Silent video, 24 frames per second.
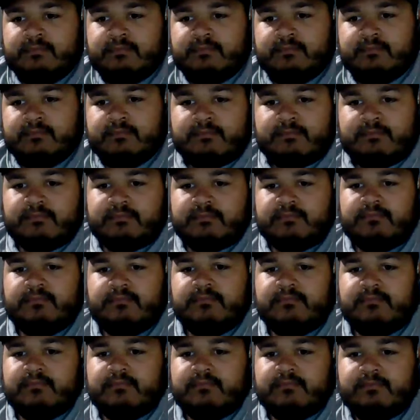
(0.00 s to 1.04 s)

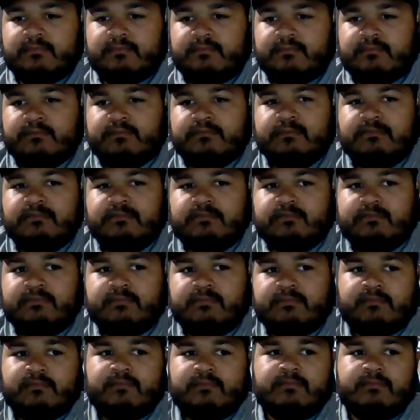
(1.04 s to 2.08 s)

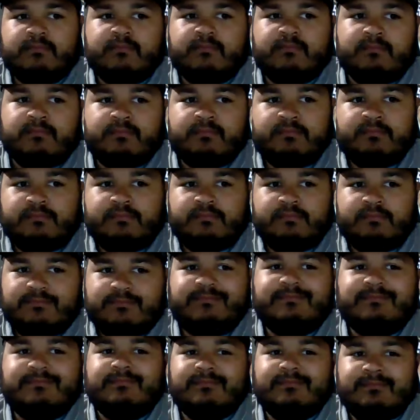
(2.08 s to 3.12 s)

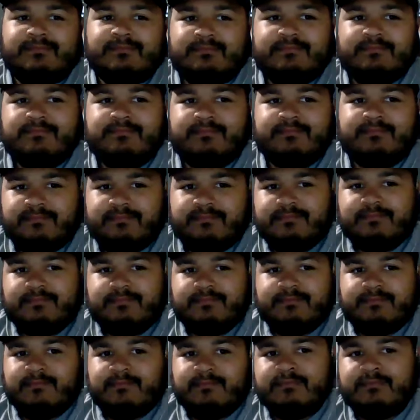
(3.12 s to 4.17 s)

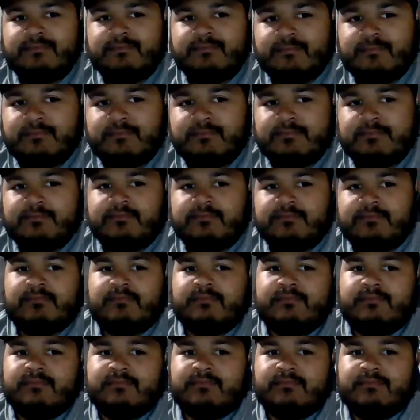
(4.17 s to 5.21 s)

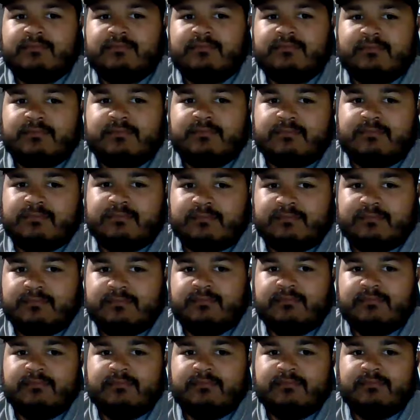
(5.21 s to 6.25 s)

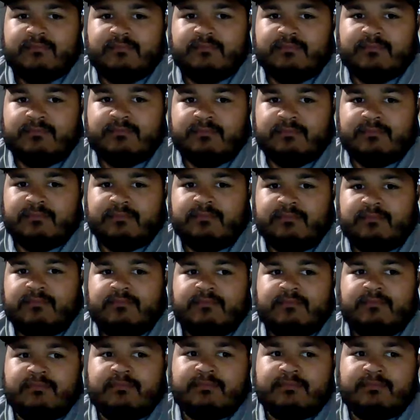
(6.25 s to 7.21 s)
No words are spoken by the person on screen.